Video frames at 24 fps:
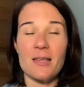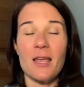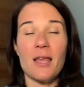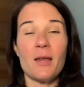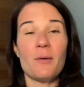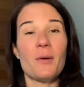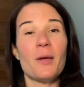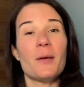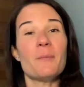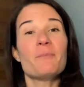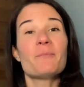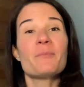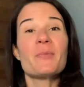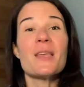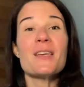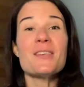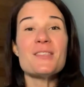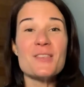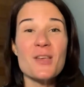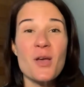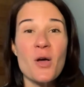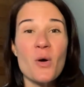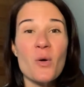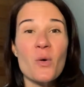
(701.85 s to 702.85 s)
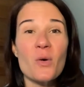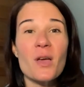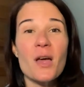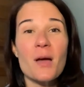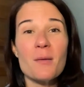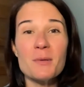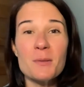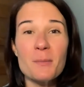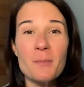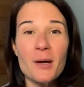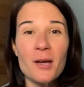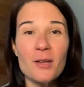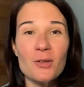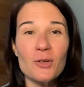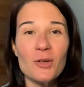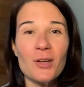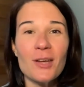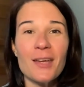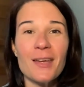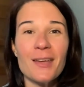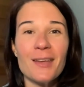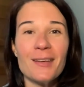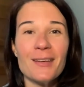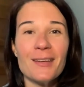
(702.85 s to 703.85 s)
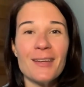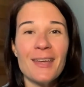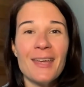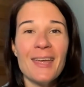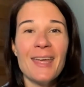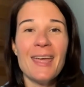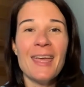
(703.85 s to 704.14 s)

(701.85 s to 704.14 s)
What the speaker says: Anyway, so come to Ponder Inn,